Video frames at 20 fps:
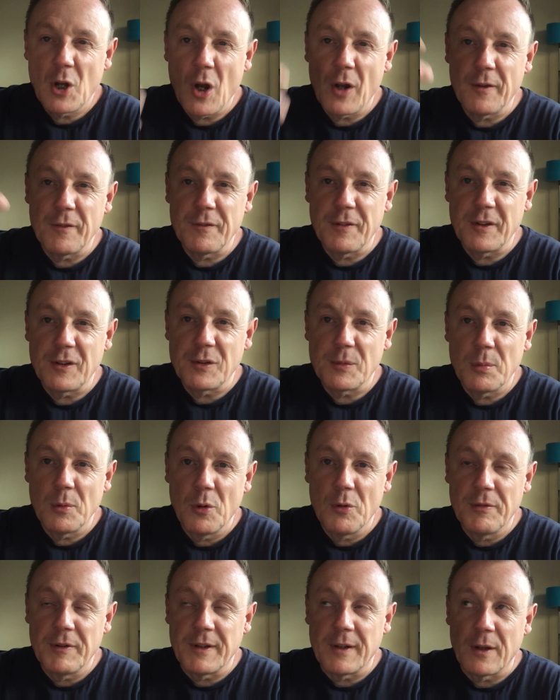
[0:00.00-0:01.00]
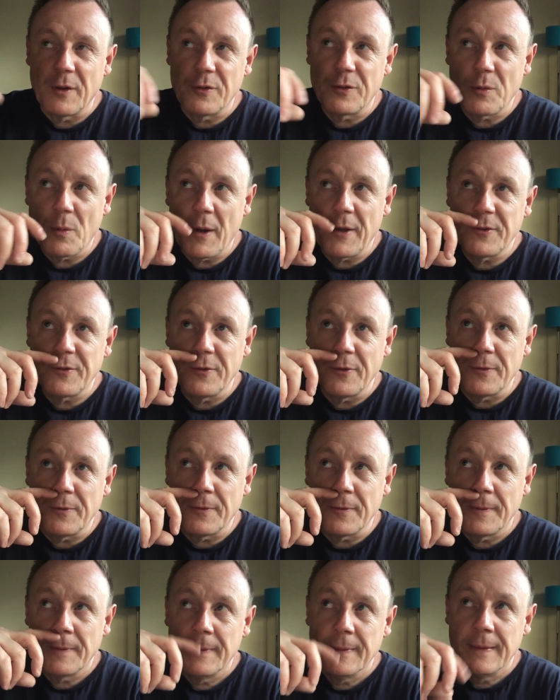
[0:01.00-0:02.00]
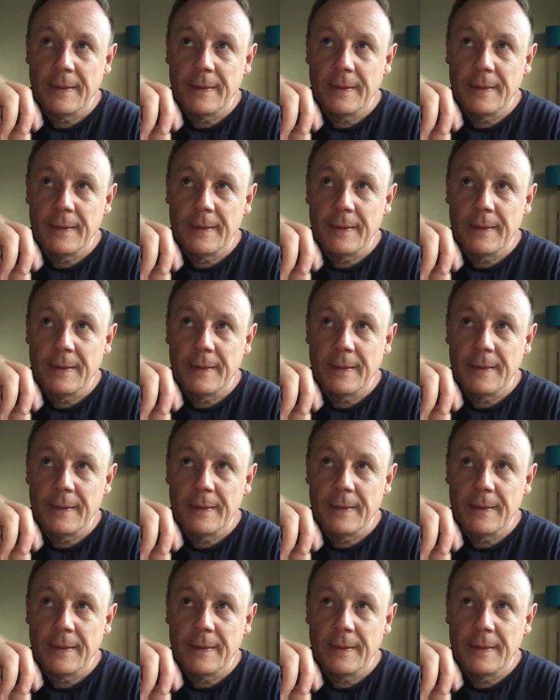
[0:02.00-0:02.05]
kind of exploring those questions.